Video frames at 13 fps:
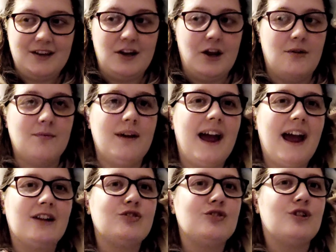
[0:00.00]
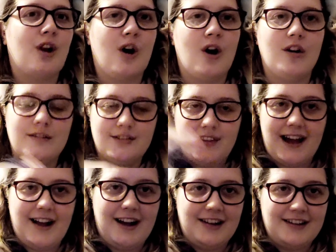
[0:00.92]
know, extra long,
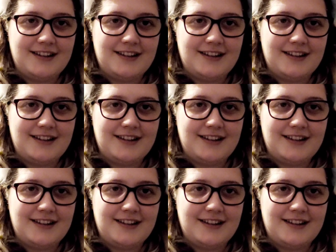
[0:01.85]
that kind of